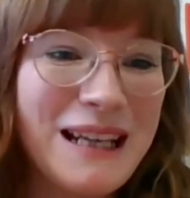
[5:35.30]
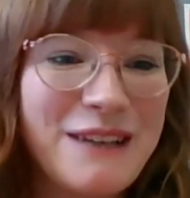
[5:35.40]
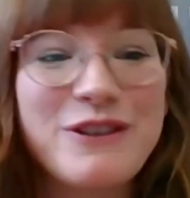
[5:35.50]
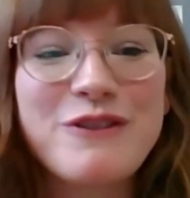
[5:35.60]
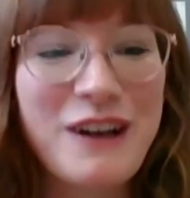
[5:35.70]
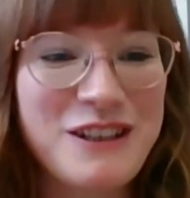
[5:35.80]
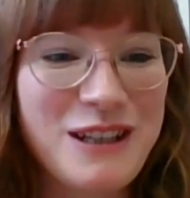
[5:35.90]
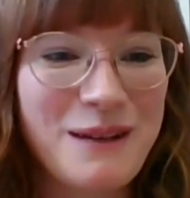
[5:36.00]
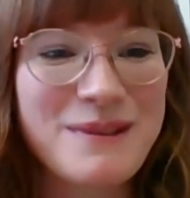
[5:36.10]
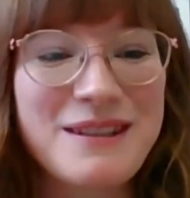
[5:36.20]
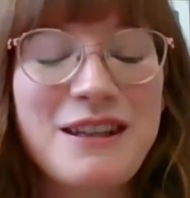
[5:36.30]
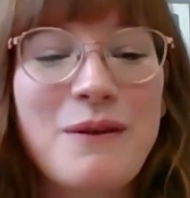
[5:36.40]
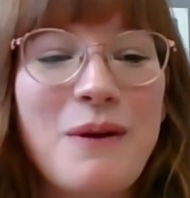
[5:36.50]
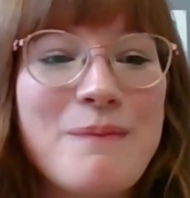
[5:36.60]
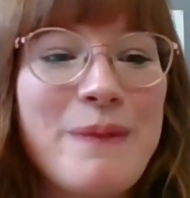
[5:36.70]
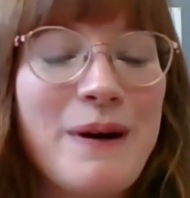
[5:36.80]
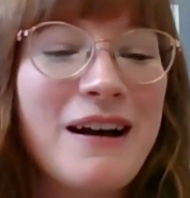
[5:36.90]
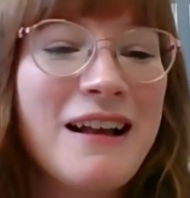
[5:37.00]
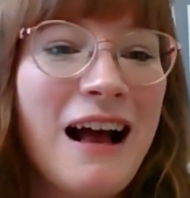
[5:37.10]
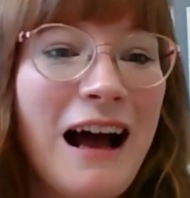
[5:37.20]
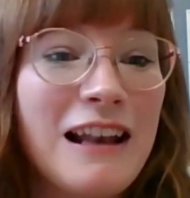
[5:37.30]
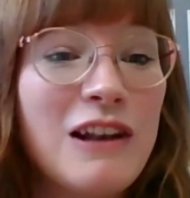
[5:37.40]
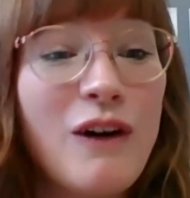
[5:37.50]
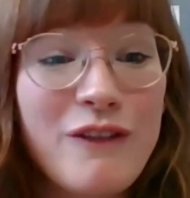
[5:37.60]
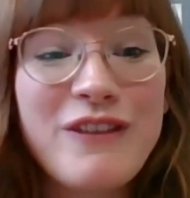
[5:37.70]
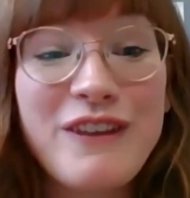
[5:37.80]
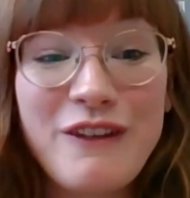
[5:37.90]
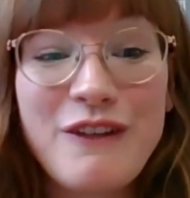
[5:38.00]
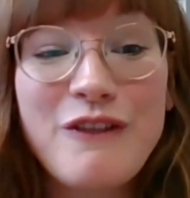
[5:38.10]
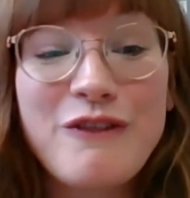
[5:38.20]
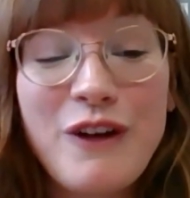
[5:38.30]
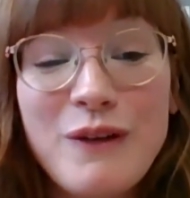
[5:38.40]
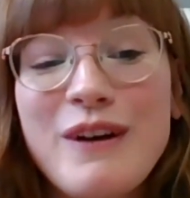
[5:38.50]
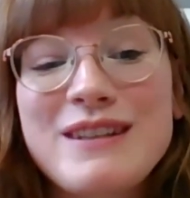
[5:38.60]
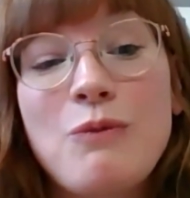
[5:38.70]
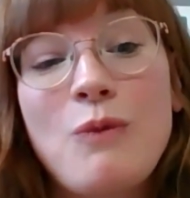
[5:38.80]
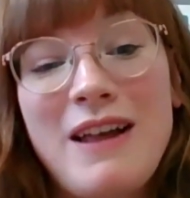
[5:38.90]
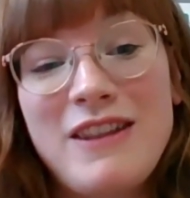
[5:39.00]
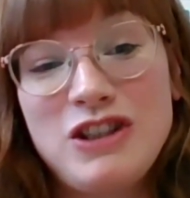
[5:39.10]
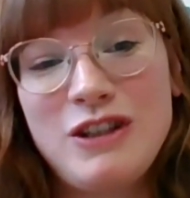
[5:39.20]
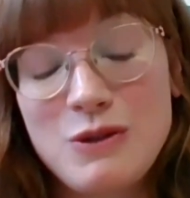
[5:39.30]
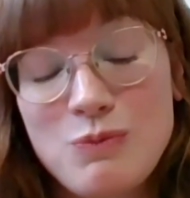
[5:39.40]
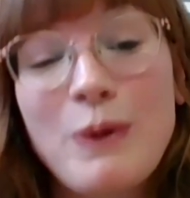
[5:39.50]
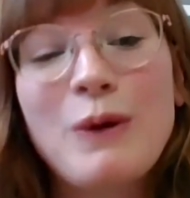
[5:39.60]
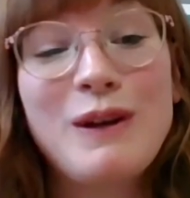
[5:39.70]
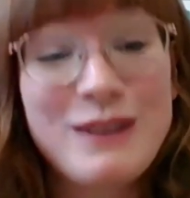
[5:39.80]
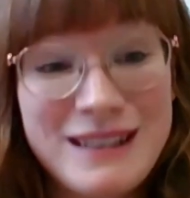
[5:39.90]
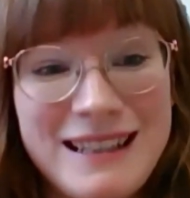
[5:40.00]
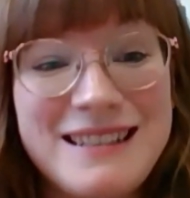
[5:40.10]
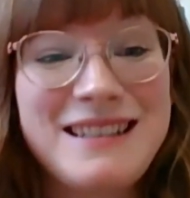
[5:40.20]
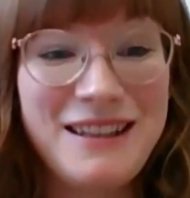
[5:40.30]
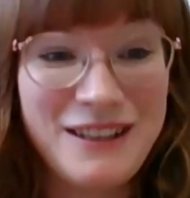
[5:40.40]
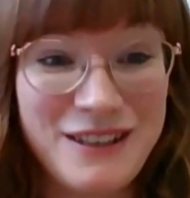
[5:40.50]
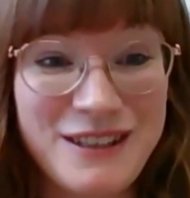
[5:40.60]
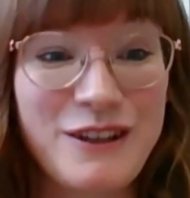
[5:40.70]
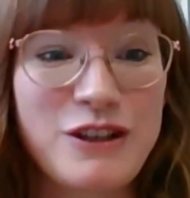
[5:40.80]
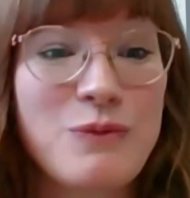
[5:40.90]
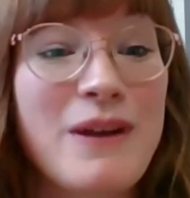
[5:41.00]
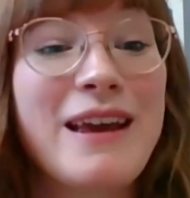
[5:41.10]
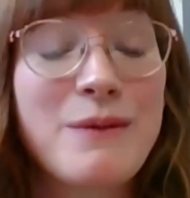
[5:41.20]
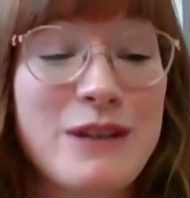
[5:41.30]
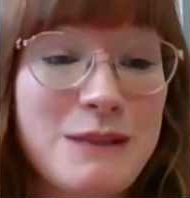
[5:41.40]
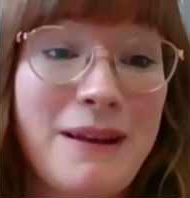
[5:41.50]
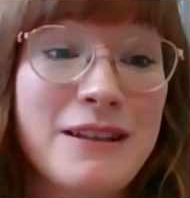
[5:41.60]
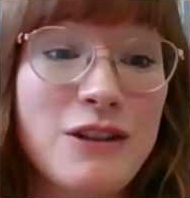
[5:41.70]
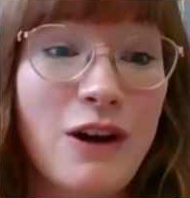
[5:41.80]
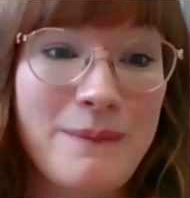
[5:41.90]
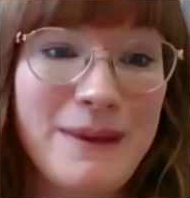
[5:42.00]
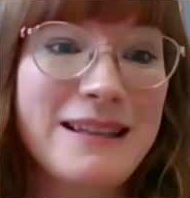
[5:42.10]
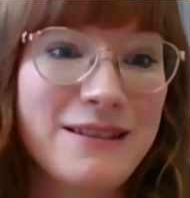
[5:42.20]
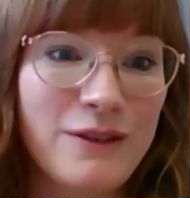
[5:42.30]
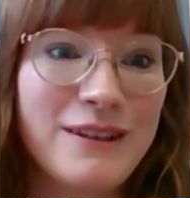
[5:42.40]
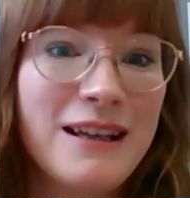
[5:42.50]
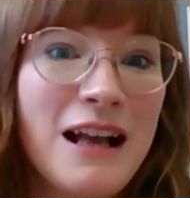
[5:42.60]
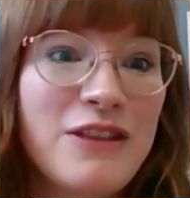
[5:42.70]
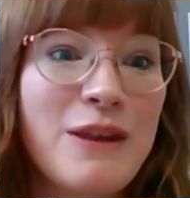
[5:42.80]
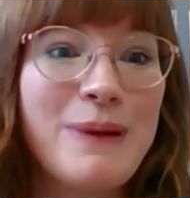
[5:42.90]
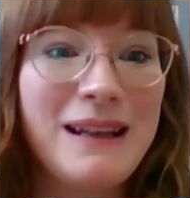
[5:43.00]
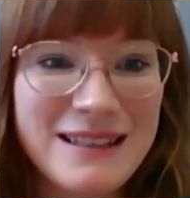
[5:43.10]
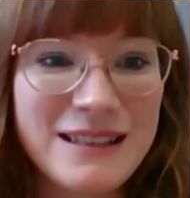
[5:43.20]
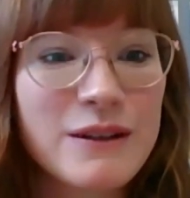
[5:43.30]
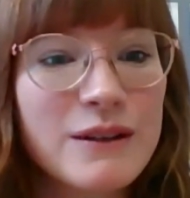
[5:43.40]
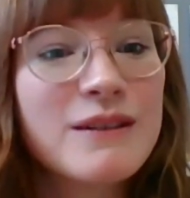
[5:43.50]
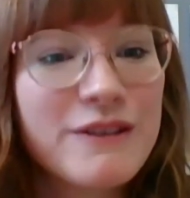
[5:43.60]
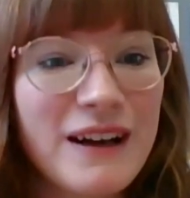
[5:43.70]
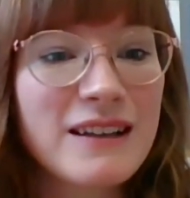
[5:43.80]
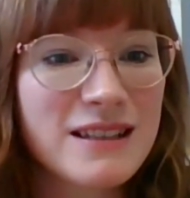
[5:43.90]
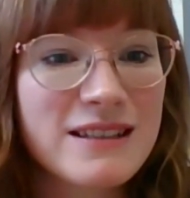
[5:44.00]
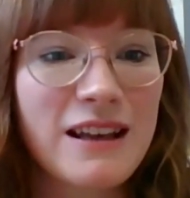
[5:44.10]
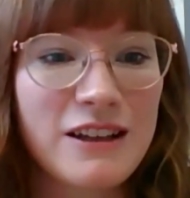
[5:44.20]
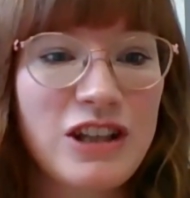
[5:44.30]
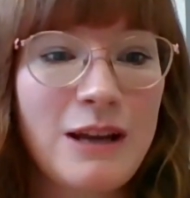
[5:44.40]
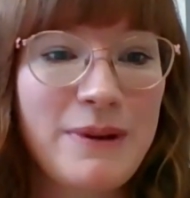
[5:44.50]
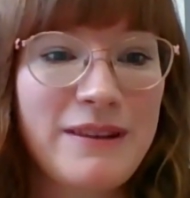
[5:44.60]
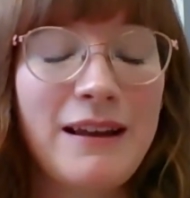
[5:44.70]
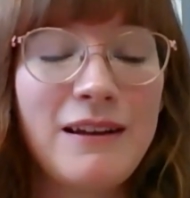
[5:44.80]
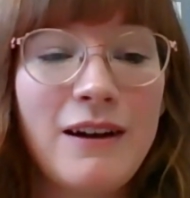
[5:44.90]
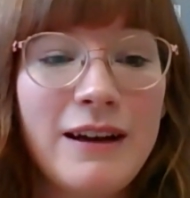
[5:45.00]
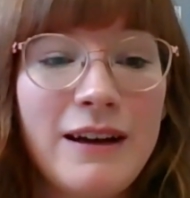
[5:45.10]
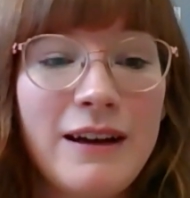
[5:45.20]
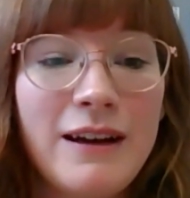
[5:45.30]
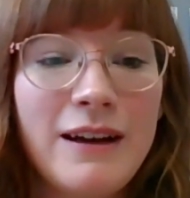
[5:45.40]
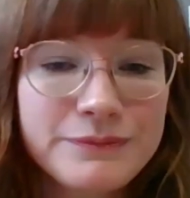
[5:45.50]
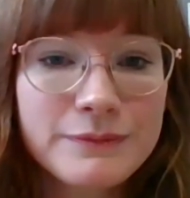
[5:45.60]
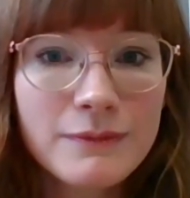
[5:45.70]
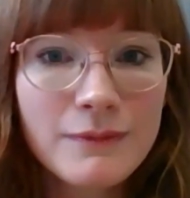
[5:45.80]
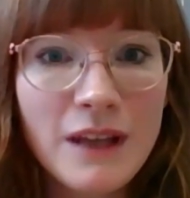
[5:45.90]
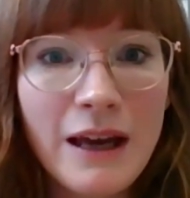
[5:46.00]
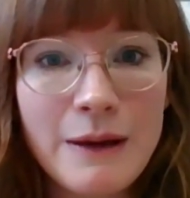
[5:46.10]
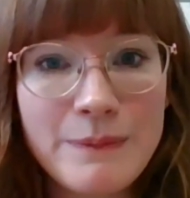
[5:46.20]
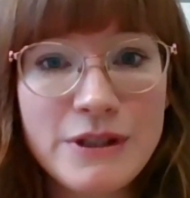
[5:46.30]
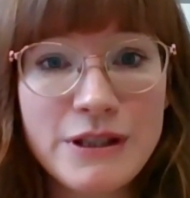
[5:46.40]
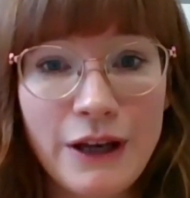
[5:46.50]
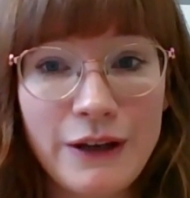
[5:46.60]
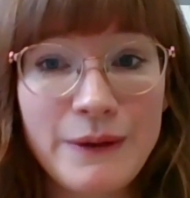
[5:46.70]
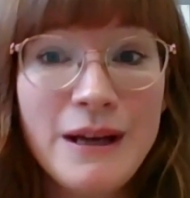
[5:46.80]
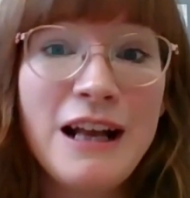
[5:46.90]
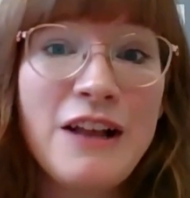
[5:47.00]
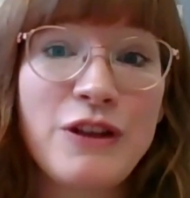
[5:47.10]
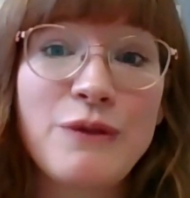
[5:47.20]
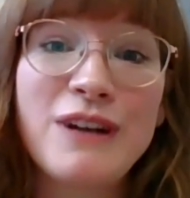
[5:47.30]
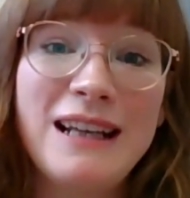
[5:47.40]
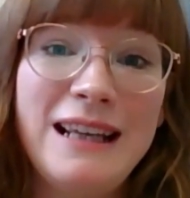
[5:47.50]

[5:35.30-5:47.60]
meaningful friendships and so on. But a lot of the focus and where the students pull us into the discussion, where they want to spend time, is on the political factors that are shaping their lives. So the